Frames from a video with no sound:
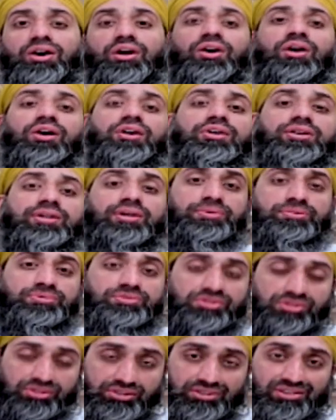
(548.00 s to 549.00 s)
or
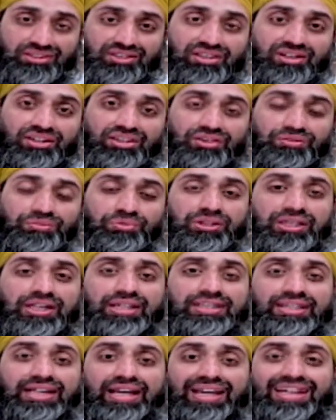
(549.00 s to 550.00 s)
don'ts would
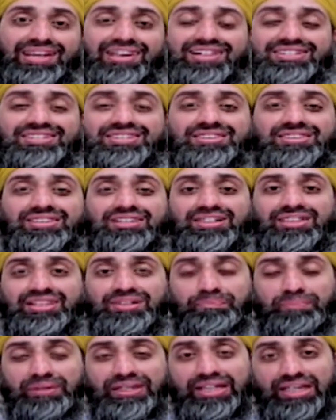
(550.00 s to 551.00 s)
entail us
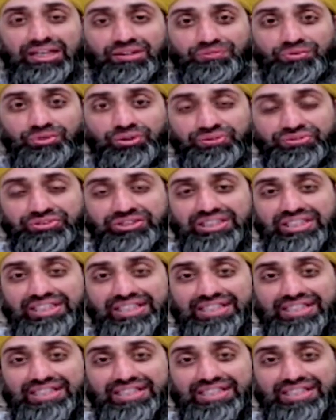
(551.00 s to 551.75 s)
uh, being involved